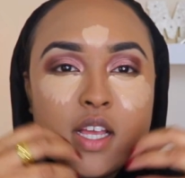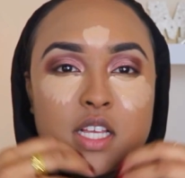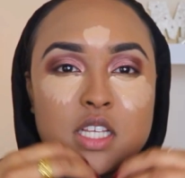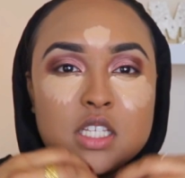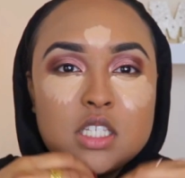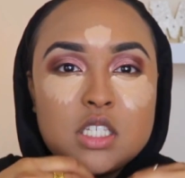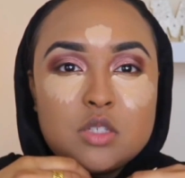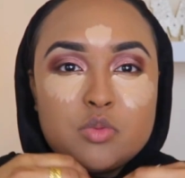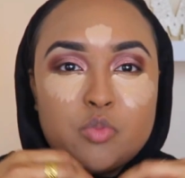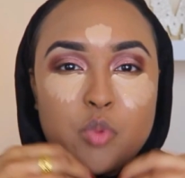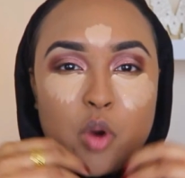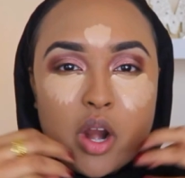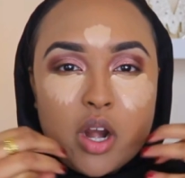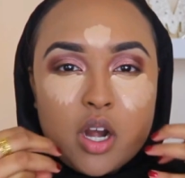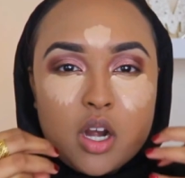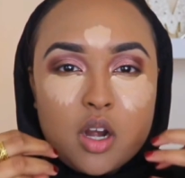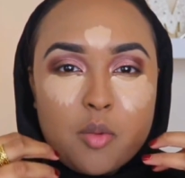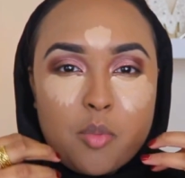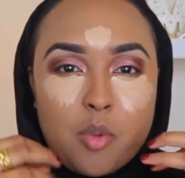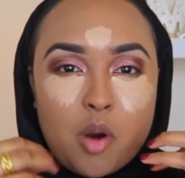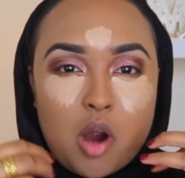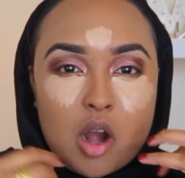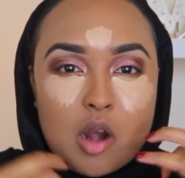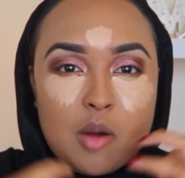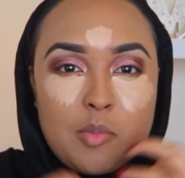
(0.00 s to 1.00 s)
spread it
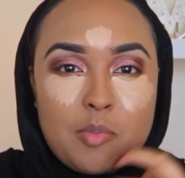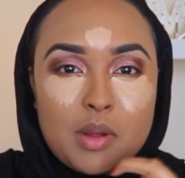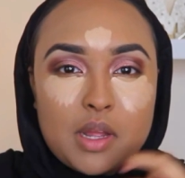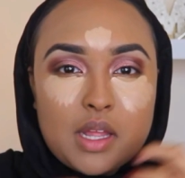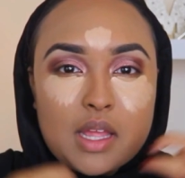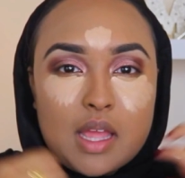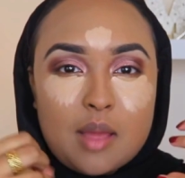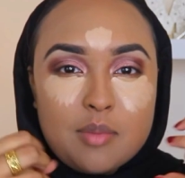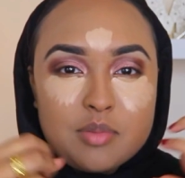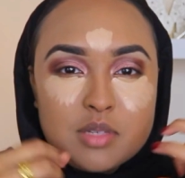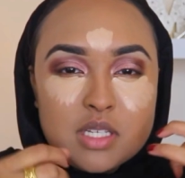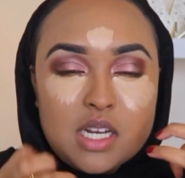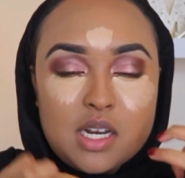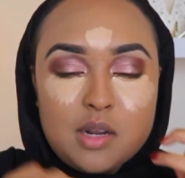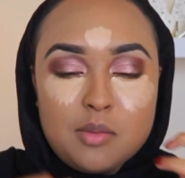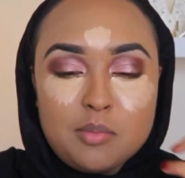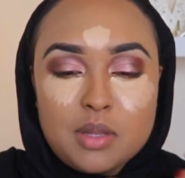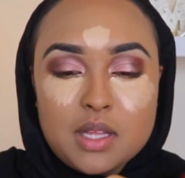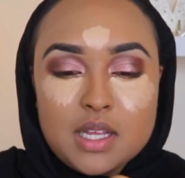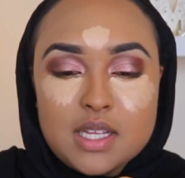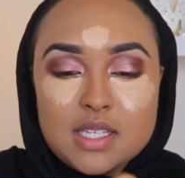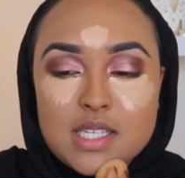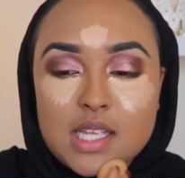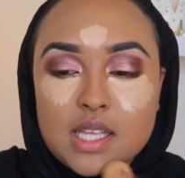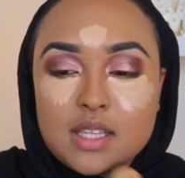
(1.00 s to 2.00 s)
apart but kept it in
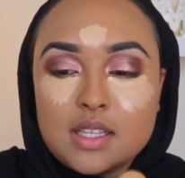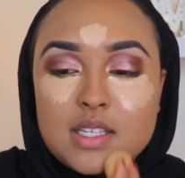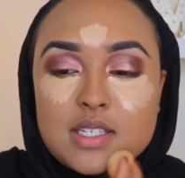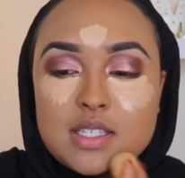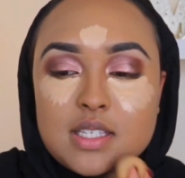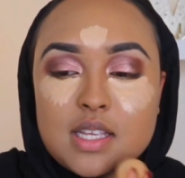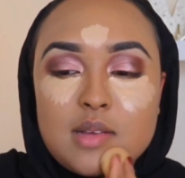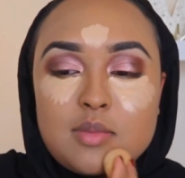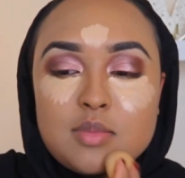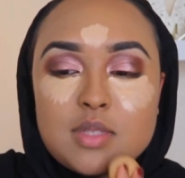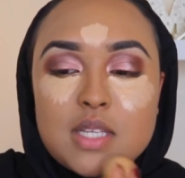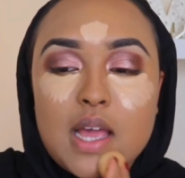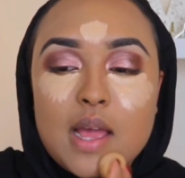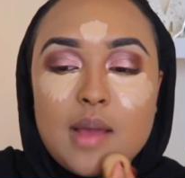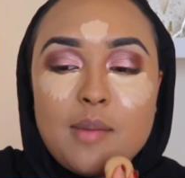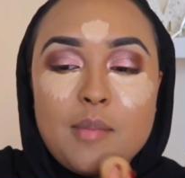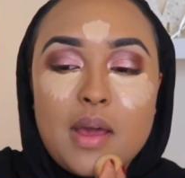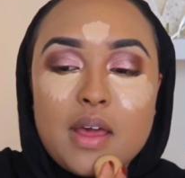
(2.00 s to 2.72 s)
place at the same time.